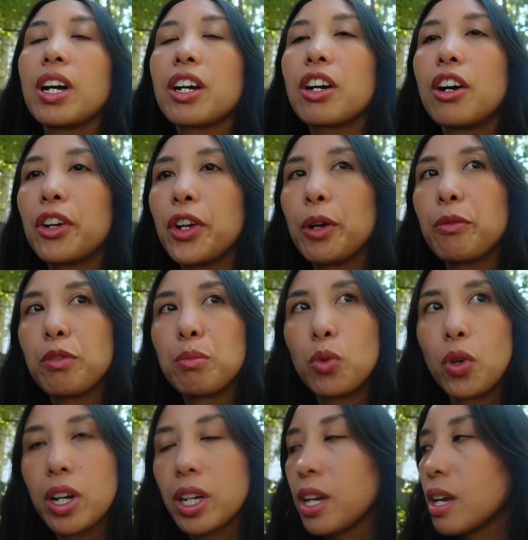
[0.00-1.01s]
I got home from
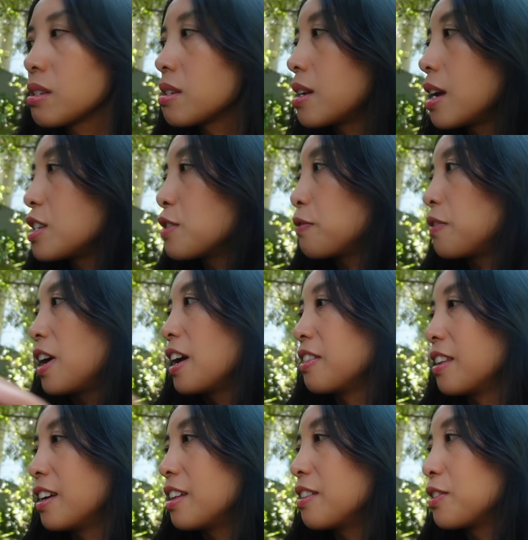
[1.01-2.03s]
work yesterday to
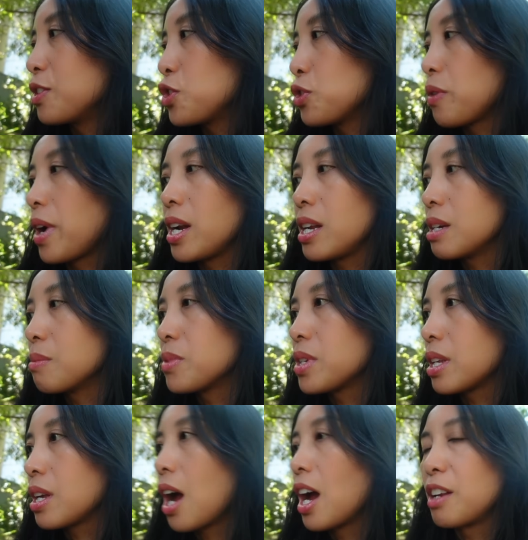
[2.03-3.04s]
find that the geraniums
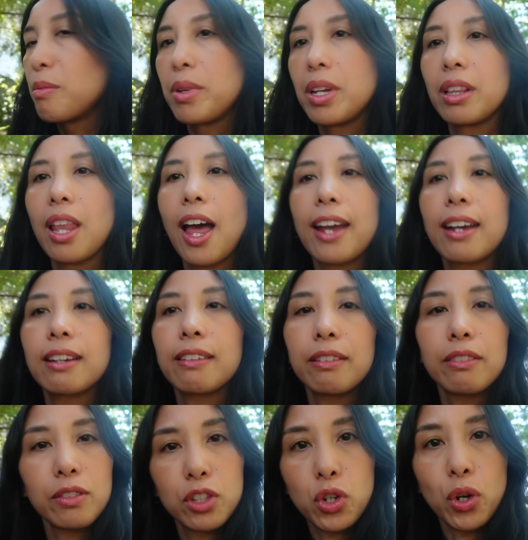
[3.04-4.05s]
had kind of been like
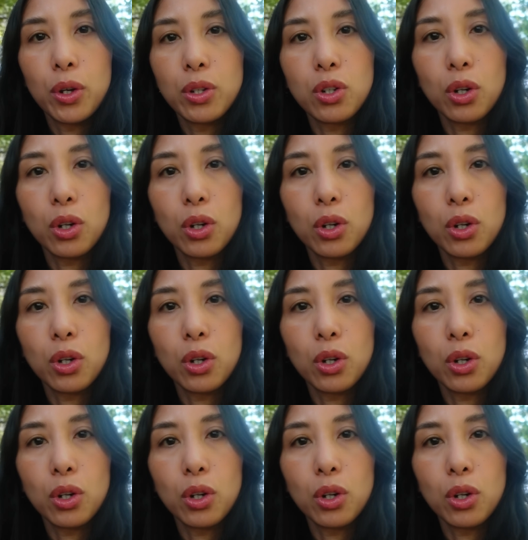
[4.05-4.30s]
turned